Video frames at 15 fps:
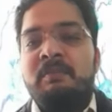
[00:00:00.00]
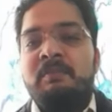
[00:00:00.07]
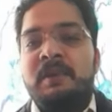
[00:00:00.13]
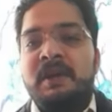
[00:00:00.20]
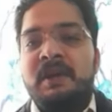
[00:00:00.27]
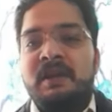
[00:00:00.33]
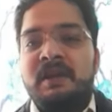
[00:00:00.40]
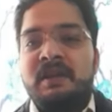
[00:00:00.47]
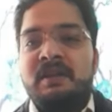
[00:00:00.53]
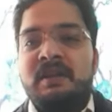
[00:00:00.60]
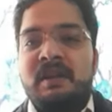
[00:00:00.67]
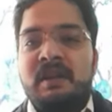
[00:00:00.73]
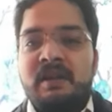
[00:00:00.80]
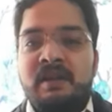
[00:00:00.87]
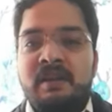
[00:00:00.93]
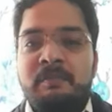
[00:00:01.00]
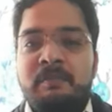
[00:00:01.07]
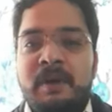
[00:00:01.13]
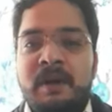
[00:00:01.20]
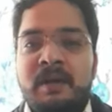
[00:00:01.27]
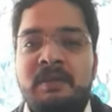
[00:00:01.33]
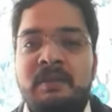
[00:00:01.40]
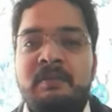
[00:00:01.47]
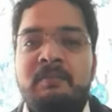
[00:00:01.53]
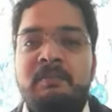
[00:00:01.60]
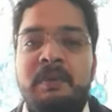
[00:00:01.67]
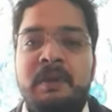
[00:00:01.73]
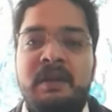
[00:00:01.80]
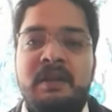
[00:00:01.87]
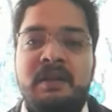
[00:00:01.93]
Be it in the career path,
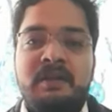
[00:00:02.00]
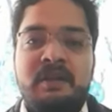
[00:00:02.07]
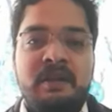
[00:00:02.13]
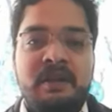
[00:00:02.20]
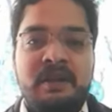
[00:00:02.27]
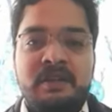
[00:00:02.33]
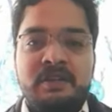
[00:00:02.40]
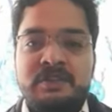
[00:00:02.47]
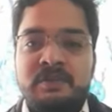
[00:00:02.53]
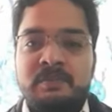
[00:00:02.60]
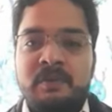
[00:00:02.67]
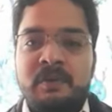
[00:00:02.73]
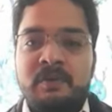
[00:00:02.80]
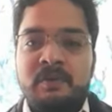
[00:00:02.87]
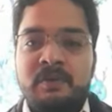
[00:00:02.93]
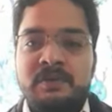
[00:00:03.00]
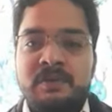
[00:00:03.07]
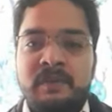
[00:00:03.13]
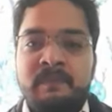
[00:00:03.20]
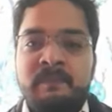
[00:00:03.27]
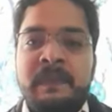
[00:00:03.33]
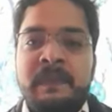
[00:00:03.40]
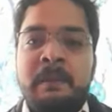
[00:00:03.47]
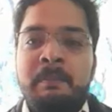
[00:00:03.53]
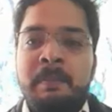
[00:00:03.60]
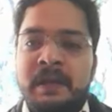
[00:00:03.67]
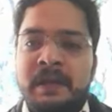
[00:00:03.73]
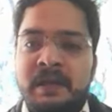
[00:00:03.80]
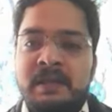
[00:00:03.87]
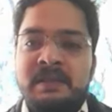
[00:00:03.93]
be it in the leadership goals,
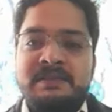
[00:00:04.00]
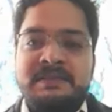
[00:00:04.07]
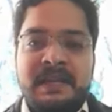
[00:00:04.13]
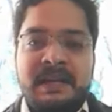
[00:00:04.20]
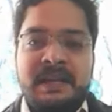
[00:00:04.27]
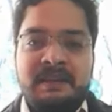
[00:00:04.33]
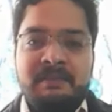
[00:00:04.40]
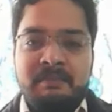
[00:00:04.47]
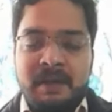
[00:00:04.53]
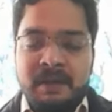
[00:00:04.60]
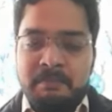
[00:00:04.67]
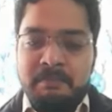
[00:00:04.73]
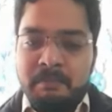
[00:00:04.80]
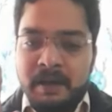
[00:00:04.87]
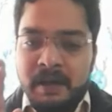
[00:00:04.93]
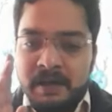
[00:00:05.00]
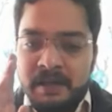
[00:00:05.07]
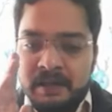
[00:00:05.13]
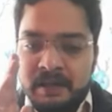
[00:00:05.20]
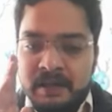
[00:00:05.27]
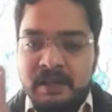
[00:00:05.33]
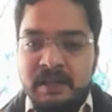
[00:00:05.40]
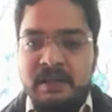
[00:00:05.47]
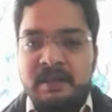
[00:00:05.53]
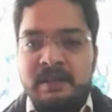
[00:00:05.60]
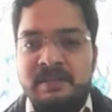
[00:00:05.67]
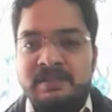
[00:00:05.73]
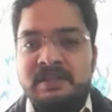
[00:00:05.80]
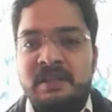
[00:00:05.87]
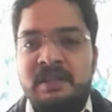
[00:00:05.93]
be it in setting my mind
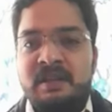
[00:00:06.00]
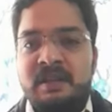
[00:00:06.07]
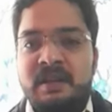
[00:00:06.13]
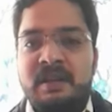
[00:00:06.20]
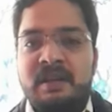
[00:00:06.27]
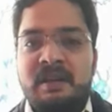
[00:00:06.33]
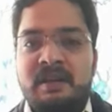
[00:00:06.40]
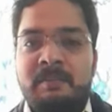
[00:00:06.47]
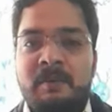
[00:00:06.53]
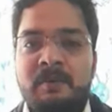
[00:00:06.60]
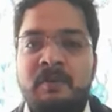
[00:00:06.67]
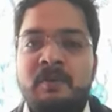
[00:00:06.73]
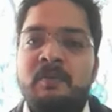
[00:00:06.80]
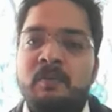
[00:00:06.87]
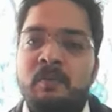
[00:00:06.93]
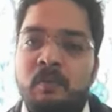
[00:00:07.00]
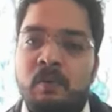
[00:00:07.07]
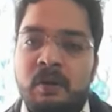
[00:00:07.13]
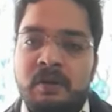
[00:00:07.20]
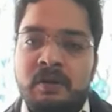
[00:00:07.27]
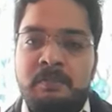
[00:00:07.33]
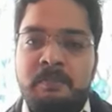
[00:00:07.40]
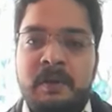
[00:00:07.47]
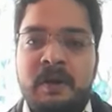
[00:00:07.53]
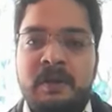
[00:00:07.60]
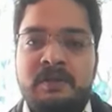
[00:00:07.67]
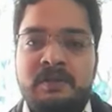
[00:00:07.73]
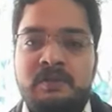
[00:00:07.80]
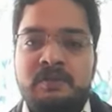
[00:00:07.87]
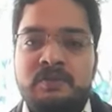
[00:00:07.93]
crystal clear about what
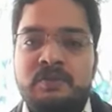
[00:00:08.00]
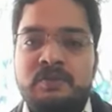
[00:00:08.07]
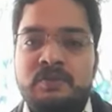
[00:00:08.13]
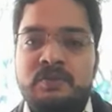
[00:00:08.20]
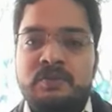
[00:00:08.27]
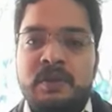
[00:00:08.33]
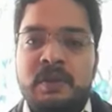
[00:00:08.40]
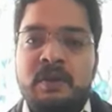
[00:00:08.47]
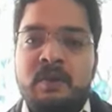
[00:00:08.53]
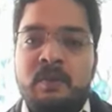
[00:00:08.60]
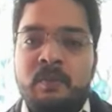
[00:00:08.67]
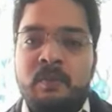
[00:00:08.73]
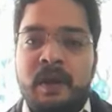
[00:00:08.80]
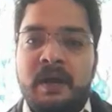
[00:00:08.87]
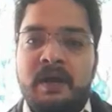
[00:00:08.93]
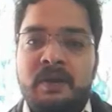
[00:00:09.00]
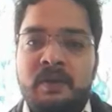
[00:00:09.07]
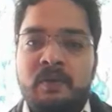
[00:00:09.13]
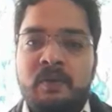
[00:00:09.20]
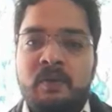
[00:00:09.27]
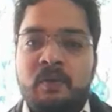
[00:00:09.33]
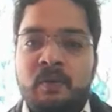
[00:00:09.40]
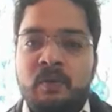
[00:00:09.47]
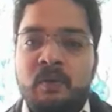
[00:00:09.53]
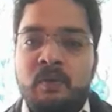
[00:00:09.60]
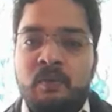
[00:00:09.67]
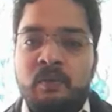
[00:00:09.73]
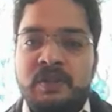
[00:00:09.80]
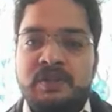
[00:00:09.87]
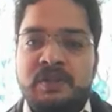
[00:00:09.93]
path to choose, where to go,
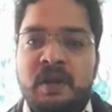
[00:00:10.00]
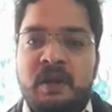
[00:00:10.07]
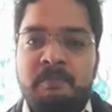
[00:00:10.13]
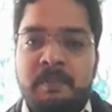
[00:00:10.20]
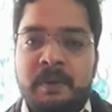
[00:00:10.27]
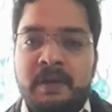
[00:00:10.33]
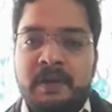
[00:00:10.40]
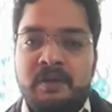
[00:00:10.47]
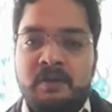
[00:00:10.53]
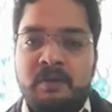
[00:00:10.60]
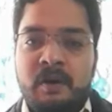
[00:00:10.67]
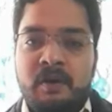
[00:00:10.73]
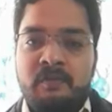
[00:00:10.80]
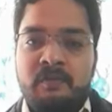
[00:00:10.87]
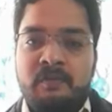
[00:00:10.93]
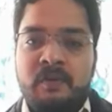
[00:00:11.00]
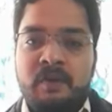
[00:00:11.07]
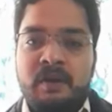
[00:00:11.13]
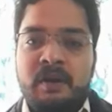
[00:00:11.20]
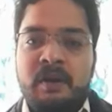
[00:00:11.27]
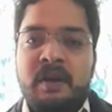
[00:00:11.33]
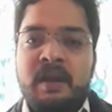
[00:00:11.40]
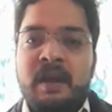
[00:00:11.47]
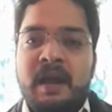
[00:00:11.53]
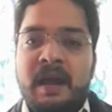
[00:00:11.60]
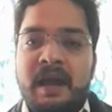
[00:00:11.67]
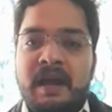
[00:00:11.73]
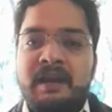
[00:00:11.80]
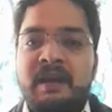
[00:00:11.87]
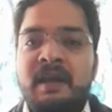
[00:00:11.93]
which company to opt for,
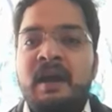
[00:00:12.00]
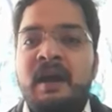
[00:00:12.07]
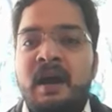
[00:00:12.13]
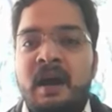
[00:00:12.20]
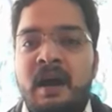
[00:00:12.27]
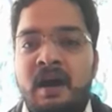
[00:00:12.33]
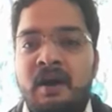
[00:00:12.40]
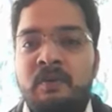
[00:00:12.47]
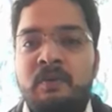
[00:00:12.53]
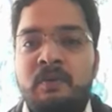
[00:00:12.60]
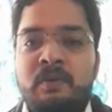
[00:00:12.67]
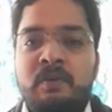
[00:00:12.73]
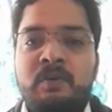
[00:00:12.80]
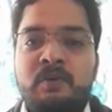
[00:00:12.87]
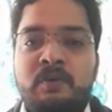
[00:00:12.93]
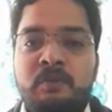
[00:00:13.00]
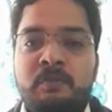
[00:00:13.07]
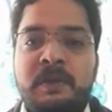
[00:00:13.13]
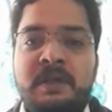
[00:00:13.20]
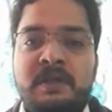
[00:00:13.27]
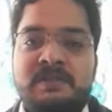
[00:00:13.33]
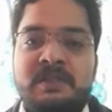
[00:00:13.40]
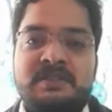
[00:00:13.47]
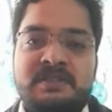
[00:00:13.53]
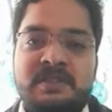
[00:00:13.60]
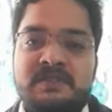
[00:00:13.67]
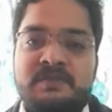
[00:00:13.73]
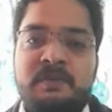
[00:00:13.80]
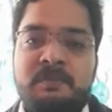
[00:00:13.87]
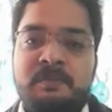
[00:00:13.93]
and how to be a
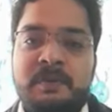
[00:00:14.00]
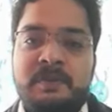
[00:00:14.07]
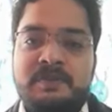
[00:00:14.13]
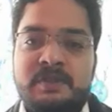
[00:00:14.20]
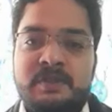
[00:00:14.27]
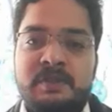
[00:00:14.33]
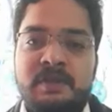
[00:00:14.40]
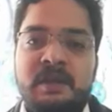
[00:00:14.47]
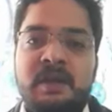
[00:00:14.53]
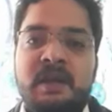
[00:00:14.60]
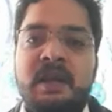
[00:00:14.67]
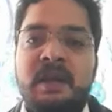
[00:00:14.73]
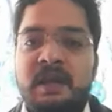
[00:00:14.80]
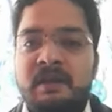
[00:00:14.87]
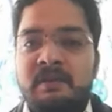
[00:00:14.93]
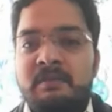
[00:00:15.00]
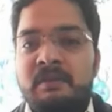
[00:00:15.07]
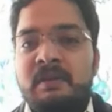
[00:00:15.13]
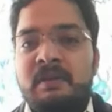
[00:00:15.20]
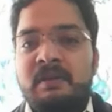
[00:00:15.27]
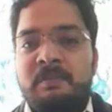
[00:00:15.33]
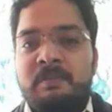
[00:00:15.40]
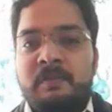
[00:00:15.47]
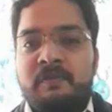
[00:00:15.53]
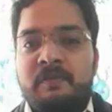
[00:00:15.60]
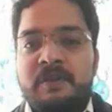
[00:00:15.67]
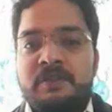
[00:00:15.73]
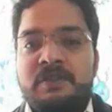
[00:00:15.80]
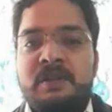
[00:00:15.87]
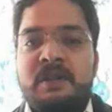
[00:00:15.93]
successful person in the
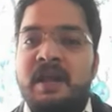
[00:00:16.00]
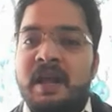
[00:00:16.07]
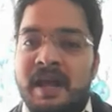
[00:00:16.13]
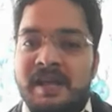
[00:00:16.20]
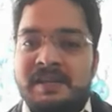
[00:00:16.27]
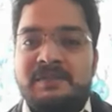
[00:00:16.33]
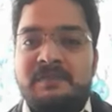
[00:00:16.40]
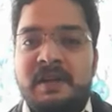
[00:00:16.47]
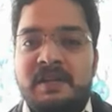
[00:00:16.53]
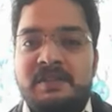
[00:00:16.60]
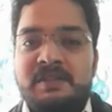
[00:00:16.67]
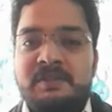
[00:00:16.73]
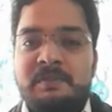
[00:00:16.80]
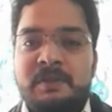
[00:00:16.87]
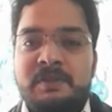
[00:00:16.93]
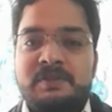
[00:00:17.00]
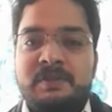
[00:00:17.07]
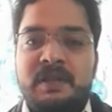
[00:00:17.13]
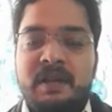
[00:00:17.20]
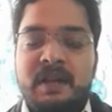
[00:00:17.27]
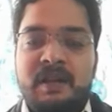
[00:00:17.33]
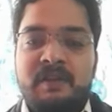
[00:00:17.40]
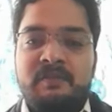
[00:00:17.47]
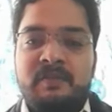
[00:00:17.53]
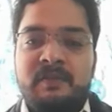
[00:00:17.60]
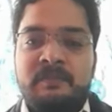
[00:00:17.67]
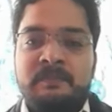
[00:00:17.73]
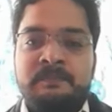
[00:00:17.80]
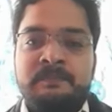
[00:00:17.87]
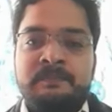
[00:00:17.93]
professional as well as in personal life.
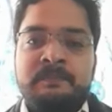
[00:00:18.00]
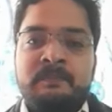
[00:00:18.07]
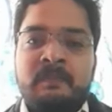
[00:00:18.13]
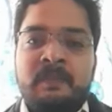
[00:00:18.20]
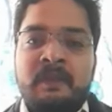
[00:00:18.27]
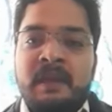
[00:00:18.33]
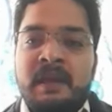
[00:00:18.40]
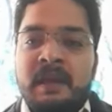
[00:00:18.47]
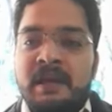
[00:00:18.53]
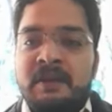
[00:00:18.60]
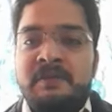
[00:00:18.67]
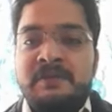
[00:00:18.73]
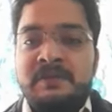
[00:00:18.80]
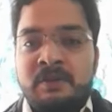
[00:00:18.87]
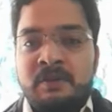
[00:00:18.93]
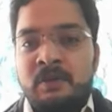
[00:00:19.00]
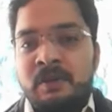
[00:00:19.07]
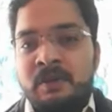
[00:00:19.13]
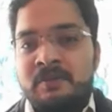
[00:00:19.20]
It was a roller